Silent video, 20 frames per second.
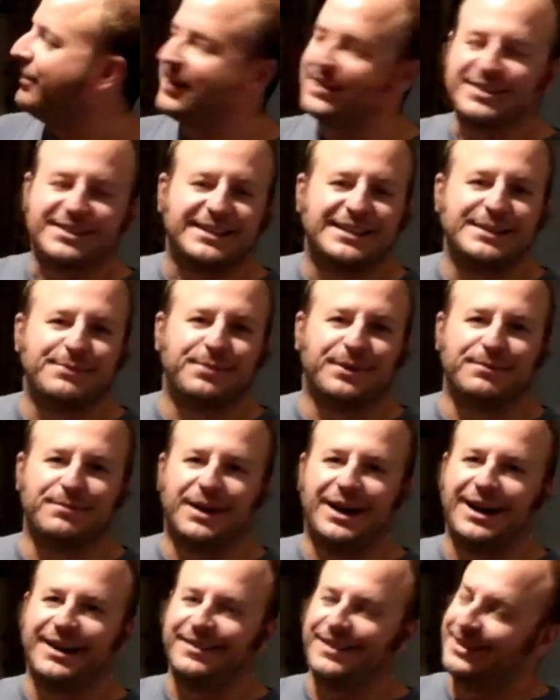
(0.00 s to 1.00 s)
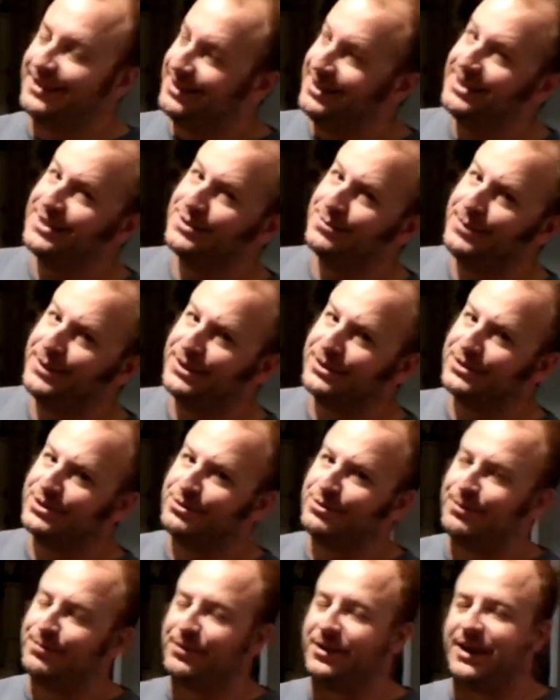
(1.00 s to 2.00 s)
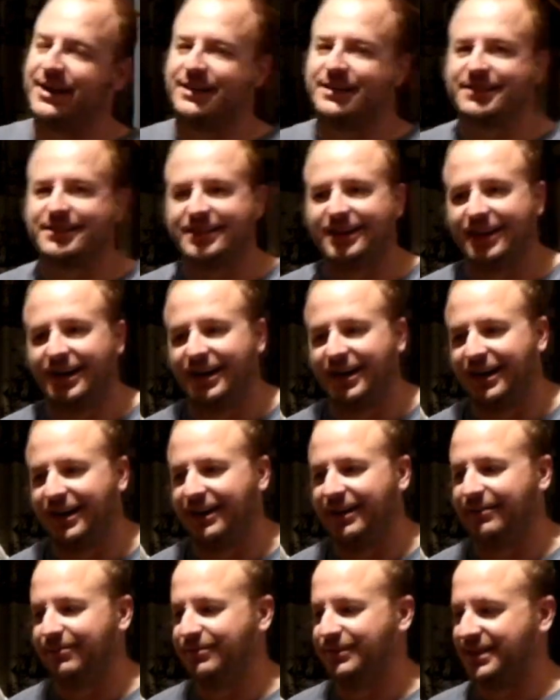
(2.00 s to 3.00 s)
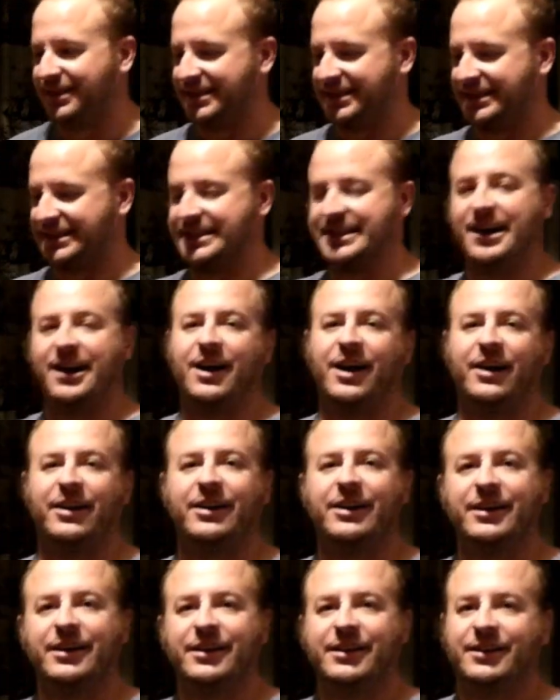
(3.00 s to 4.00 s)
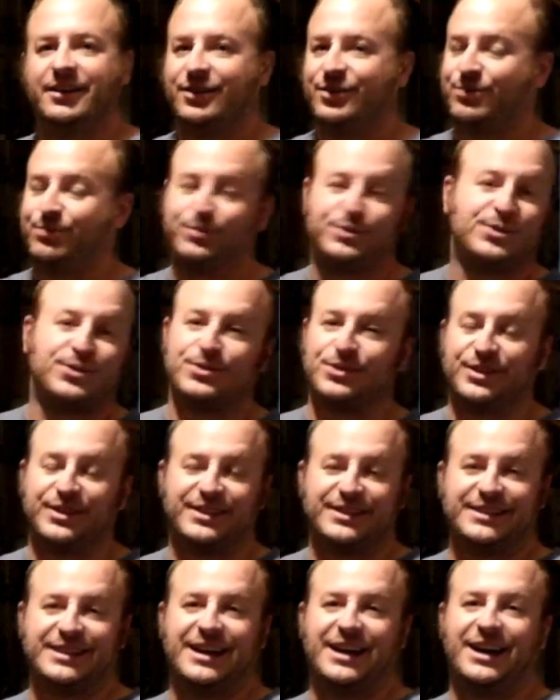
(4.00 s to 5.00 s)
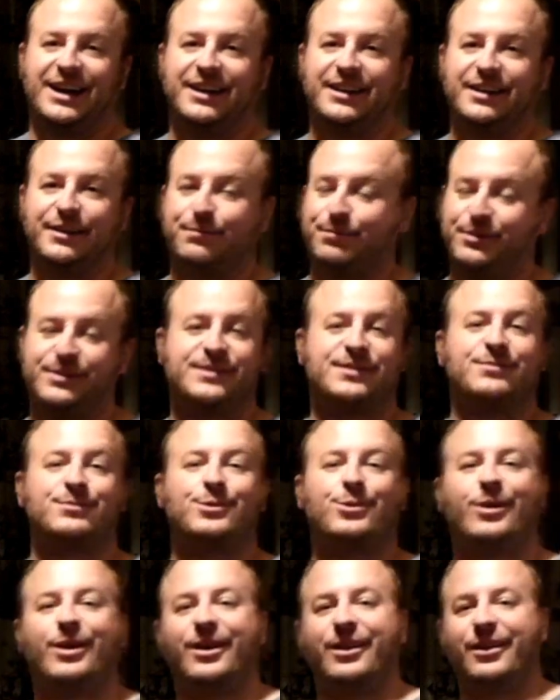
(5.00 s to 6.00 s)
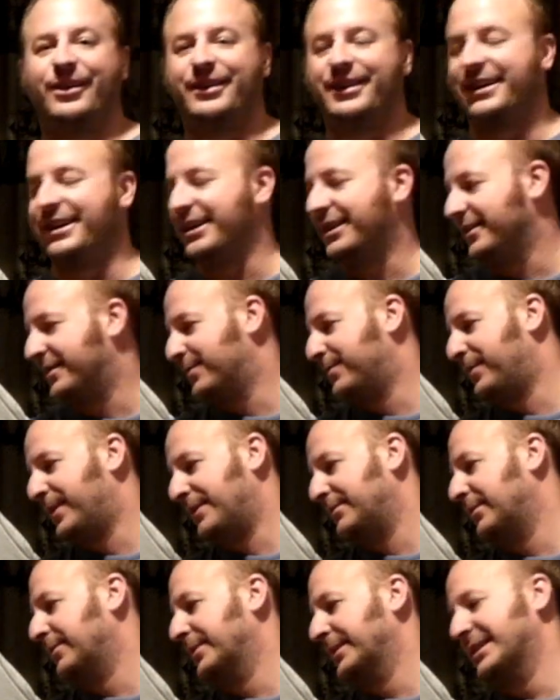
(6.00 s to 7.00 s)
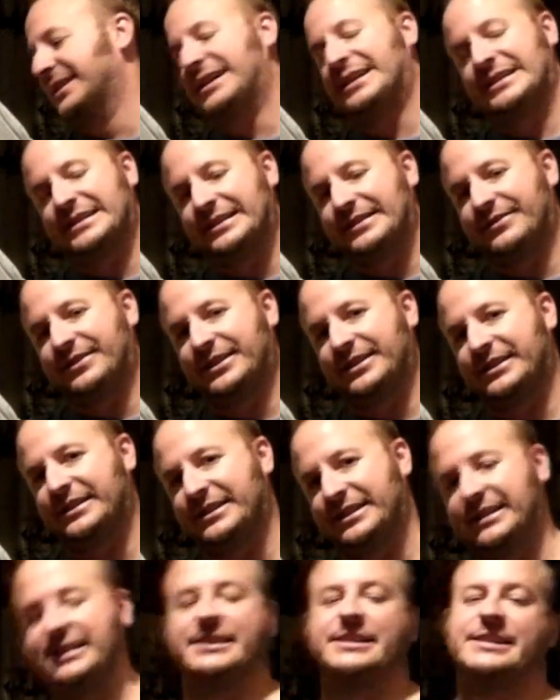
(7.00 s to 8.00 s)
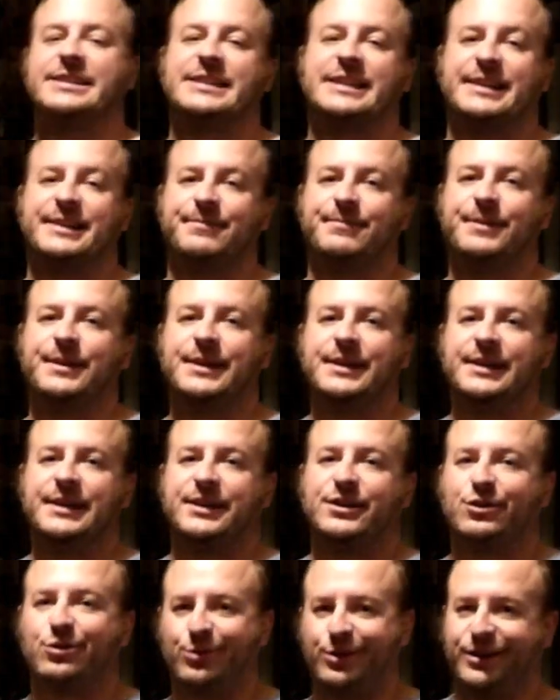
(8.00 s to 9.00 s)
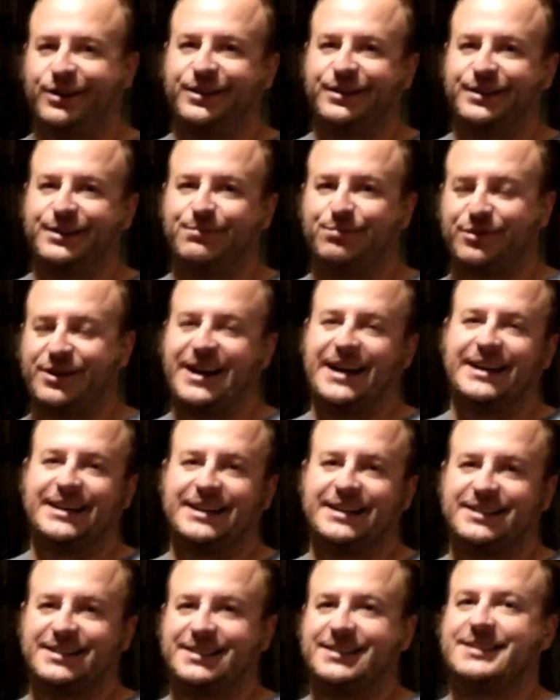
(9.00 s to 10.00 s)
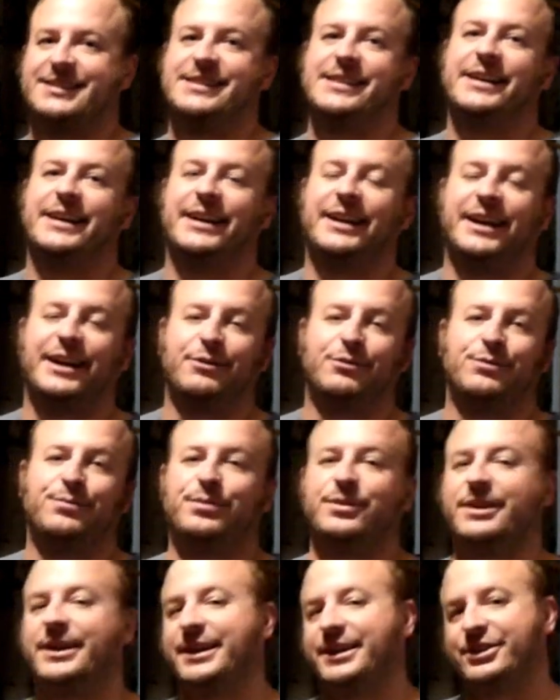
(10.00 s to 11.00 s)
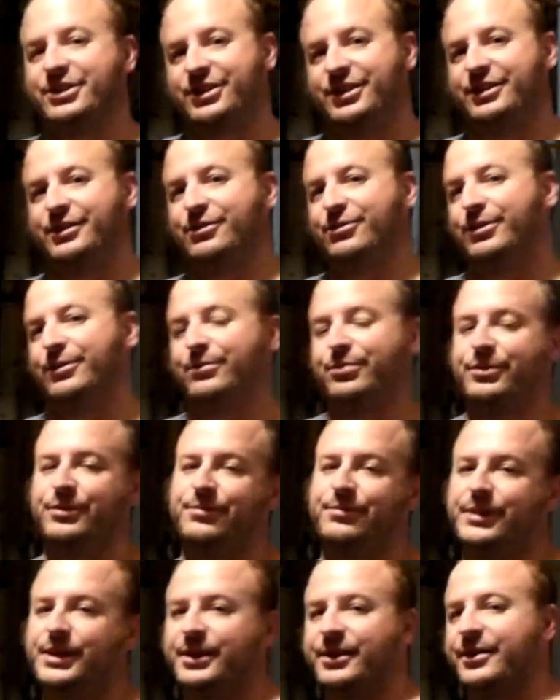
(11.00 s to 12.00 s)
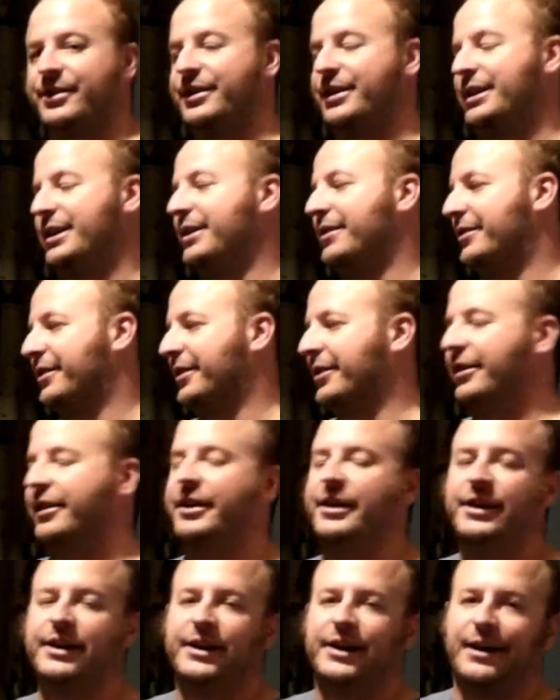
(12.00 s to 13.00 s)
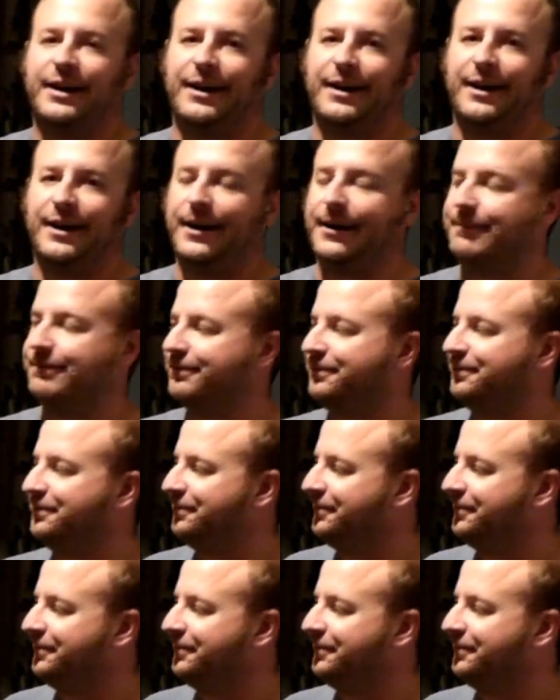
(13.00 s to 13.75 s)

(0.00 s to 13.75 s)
must keep in mind that it is built to a price. This is certainly not a Prism quality. It's probably not even in the same quality brackets that I would put HQ and Premier either.